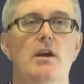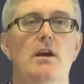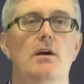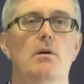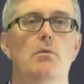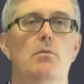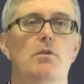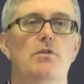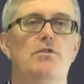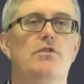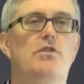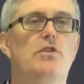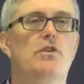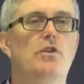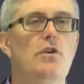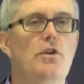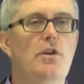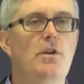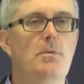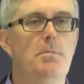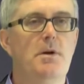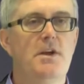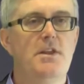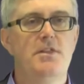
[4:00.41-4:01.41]
what's
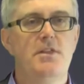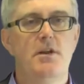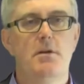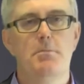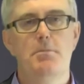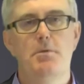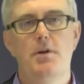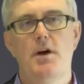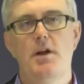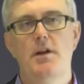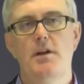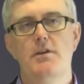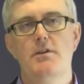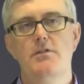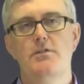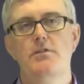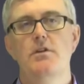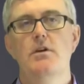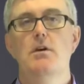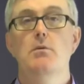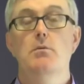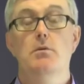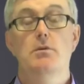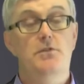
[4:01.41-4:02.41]
good about their products,
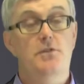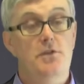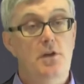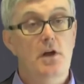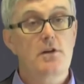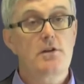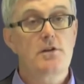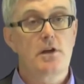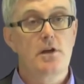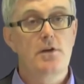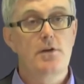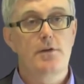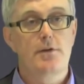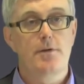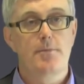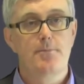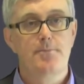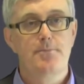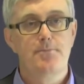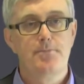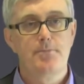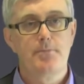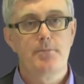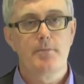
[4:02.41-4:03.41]
what's not good.
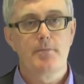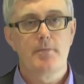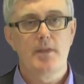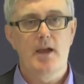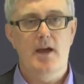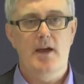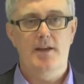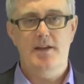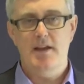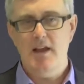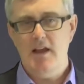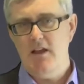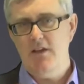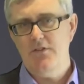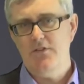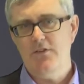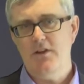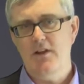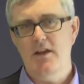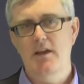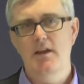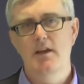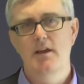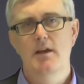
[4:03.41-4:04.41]
And
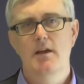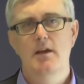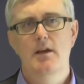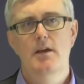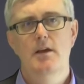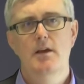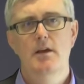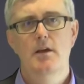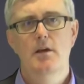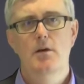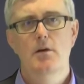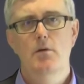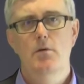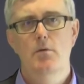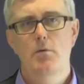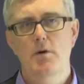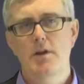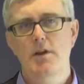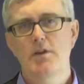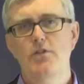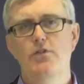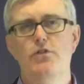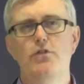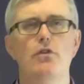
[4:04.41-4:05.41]
lastly,
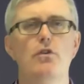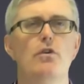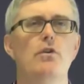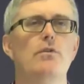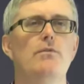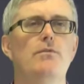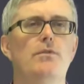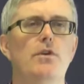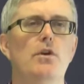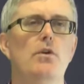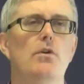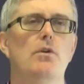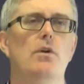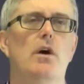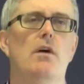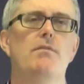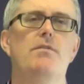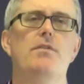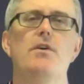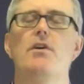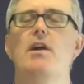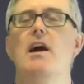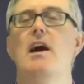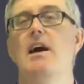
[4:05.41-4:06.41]
what is your view of
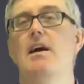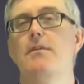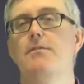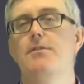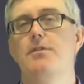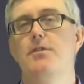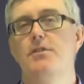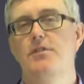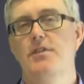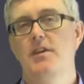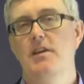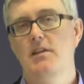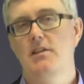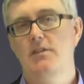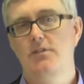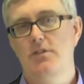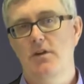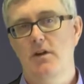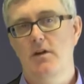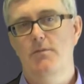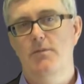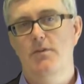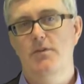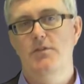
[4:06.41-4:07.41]
their after-sales
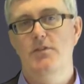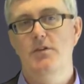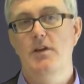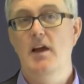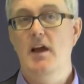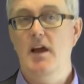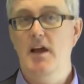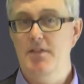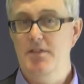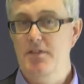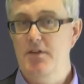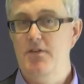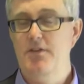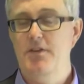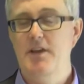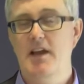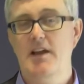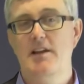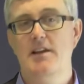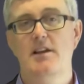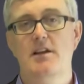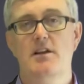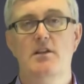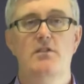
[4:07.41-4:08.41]
service and their
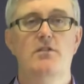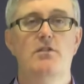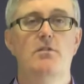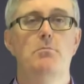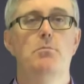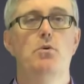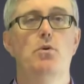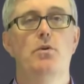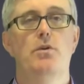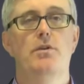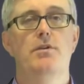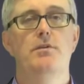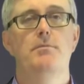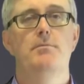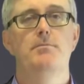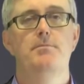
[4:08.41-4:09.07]
technical support?